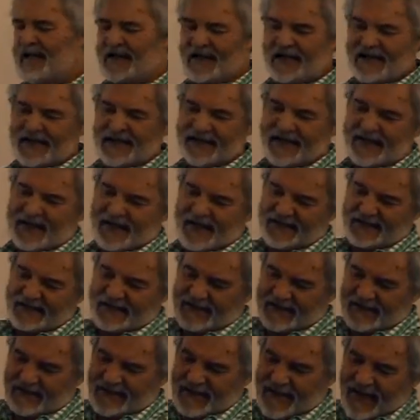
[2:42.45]
And he
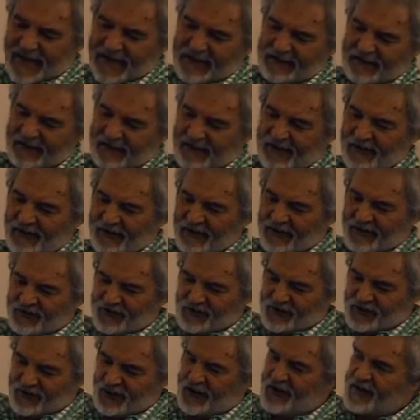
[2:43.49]
gets, the cattle
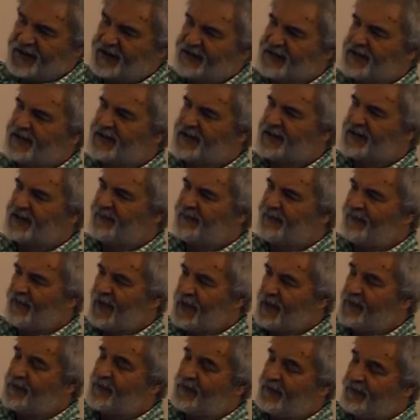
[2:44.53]
are Jerseys,
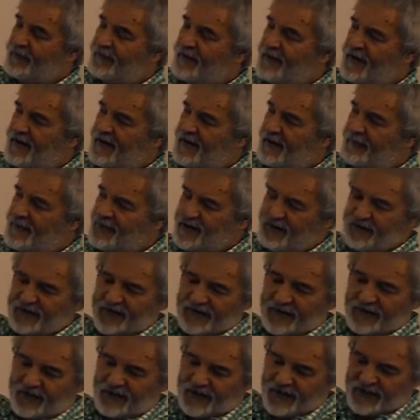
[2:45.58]
local farm
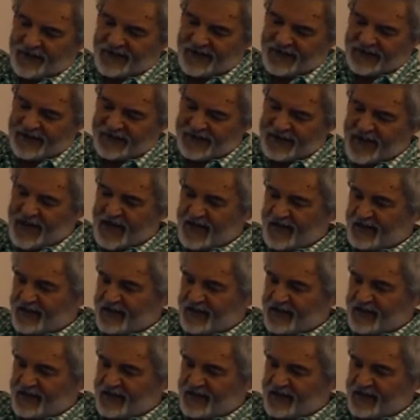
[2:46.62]
producing Jerseys.